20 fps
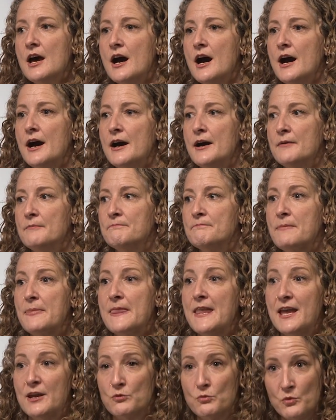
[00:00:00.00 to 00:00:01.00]
And
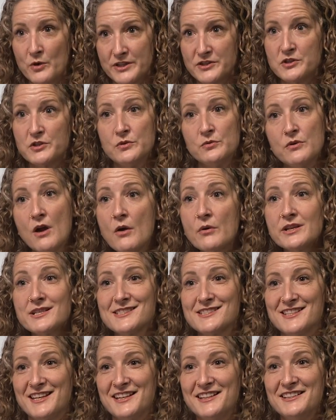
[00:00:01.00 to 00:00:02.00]
once you
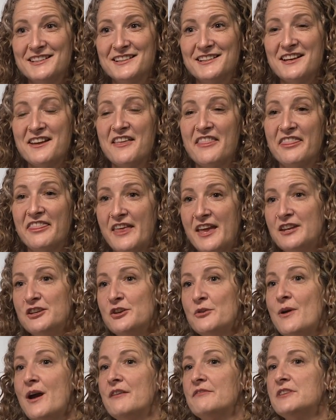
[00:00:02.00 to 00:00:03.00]
notice it, then
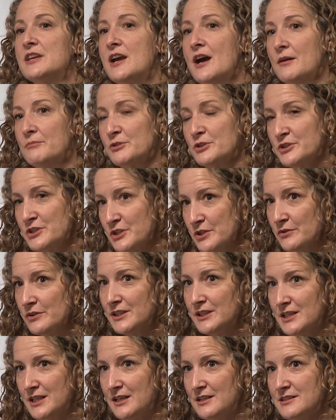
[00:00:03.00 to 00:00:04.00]
you have the
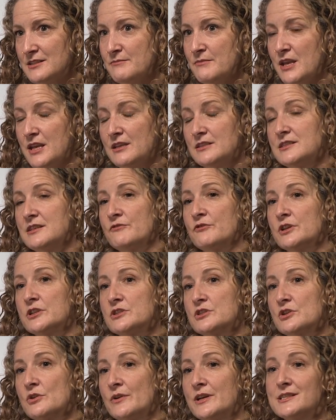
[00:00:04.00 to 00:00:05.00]
opportunity to make a different
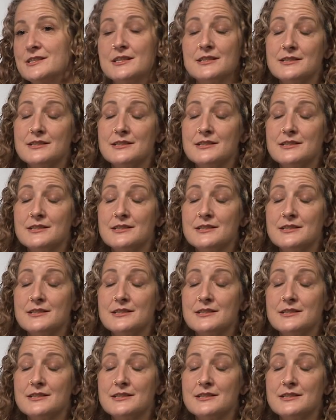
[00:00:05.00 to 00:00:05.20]
choice.